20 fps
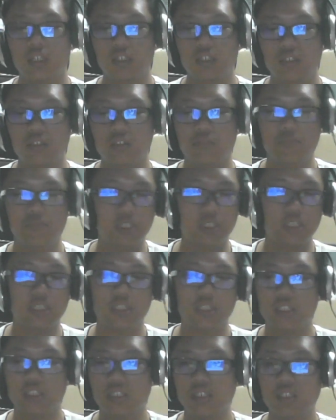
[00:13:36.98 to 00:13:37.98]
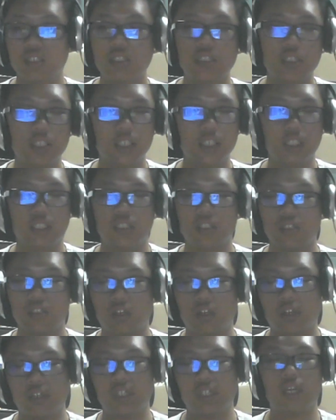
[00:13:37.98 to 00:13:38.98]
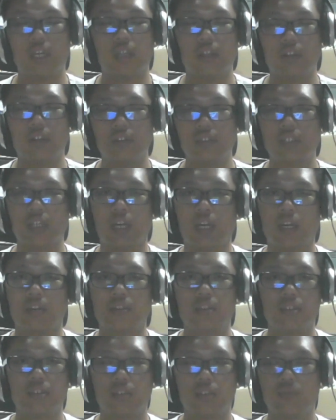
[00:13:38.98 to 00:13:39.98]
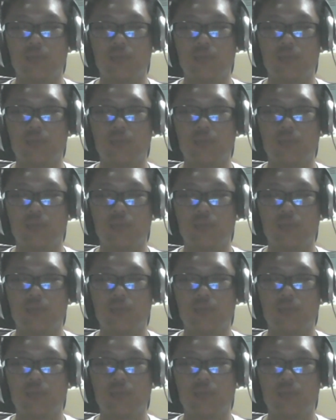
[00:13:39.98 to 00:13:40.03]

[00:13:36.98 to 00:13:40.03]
to be easier on the other side because